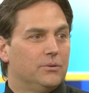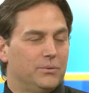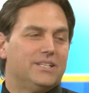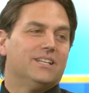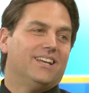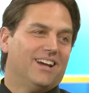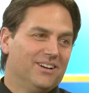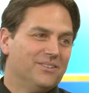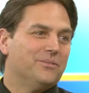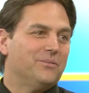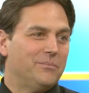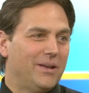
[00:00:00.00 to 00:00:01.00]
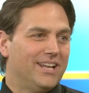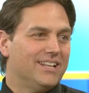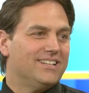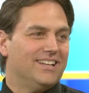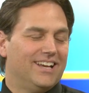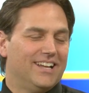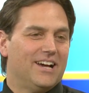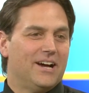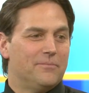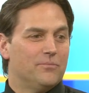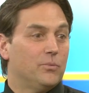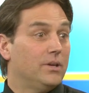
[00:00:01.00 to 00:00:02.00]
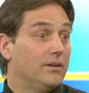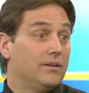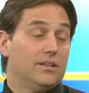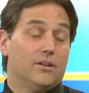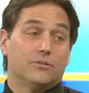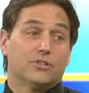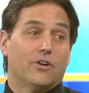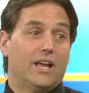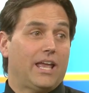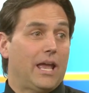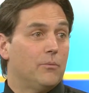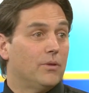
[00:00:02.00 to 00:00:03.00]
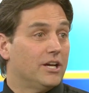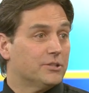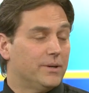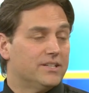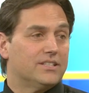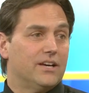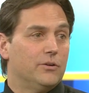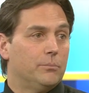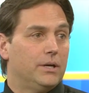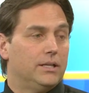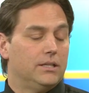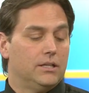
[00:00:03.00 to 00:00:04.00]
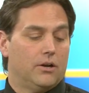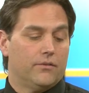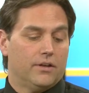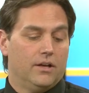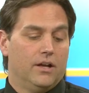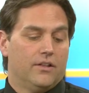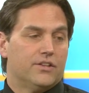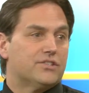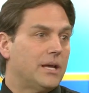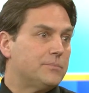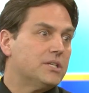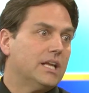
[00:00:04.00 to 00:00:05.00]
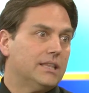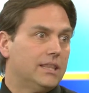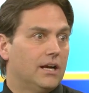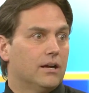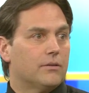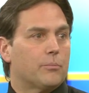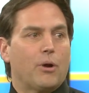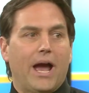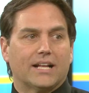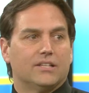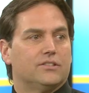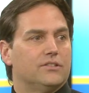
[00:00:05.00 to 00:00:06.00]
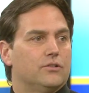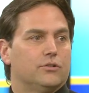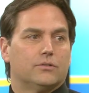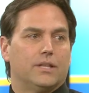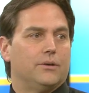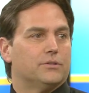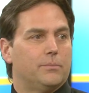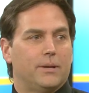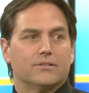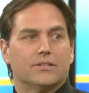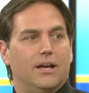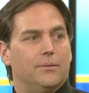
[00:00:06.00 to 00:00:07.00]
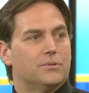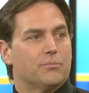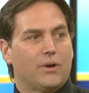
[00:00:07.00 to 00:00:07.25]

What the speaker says: We did, yeah. We made it, and we, you know, it was a great game. We lost by 7, but, you know, the steps to get there, the practices, those, that was the best times.